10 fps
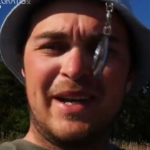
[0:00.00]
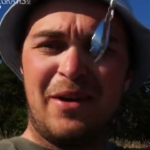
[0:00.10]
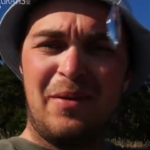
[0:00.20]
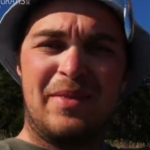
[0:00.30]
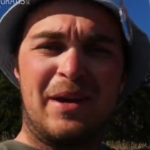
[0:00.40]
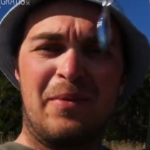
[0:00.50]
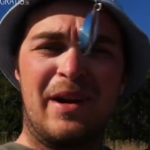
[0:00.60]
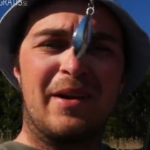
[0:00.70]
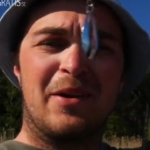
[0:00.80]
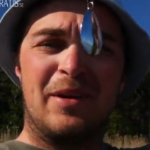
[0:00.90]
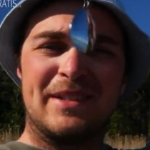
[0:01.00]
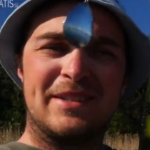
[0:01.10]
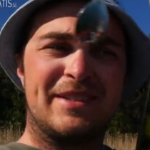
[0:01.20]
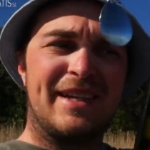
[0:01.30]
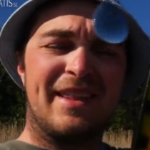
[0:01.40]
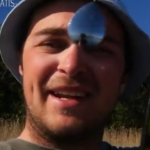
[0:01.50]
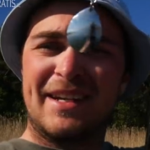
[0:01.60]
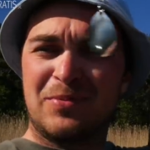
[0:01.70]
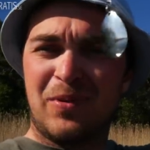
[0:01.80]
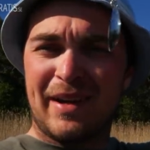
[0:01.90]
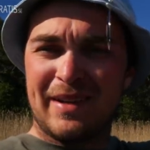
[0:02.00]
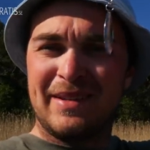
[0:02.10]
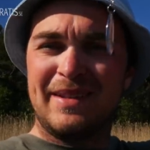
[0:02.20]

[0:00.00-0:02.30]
a go, then we are going to see the next one.